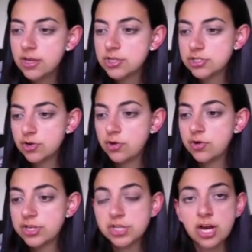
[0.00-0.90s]
So you
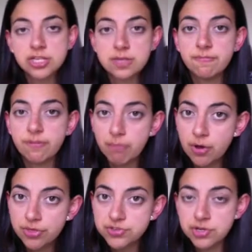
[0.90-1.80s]
can charge them for
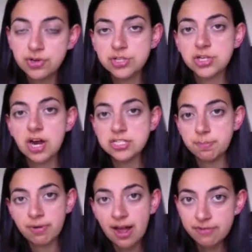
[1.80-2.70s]
both. So you can charge a
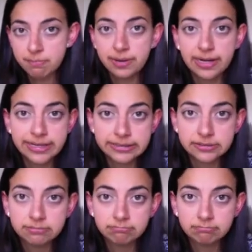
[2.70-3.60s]
private billing
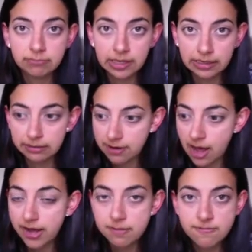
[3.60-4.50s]

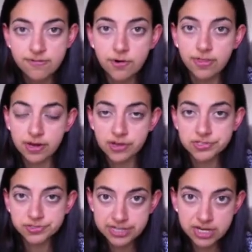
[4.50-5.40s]
item for the
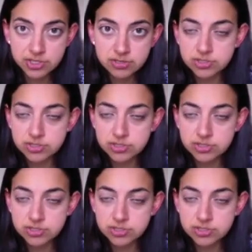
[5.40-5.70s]
consultation.